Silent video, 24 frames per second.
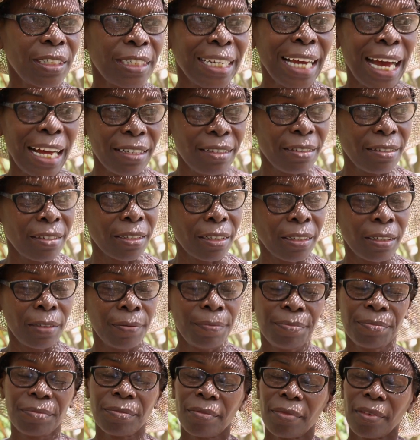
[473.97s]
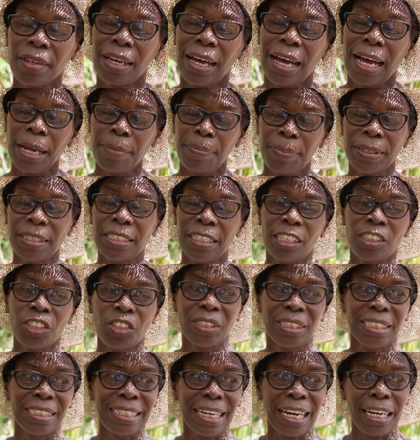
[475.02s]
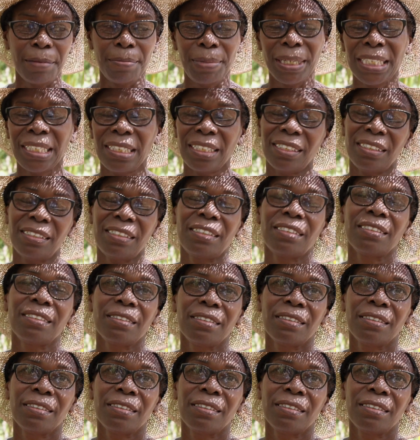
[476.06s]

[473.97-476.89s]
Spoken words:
cancer, hypertension, and diabetes.